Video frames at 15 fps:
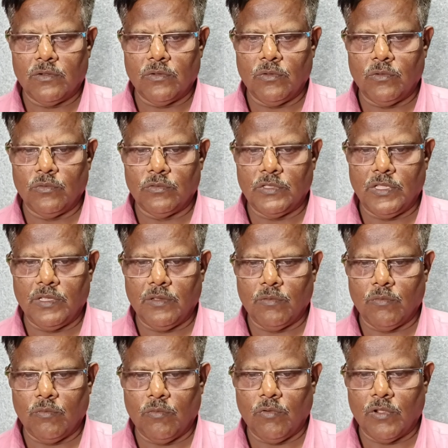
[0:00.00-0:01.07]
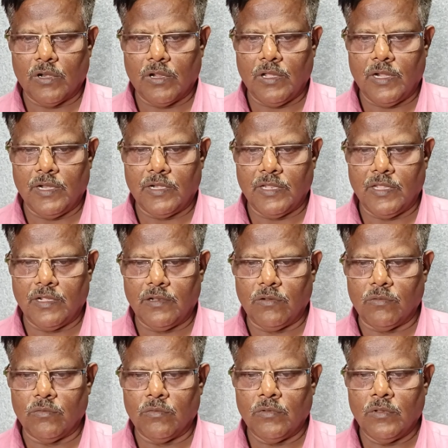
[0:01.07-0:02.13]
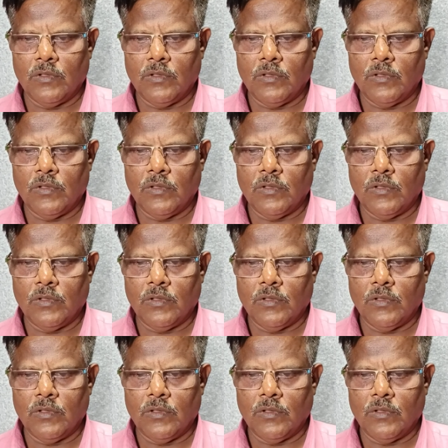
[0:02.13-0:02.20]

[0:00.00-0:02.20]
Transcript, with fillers: to the work at IGNU.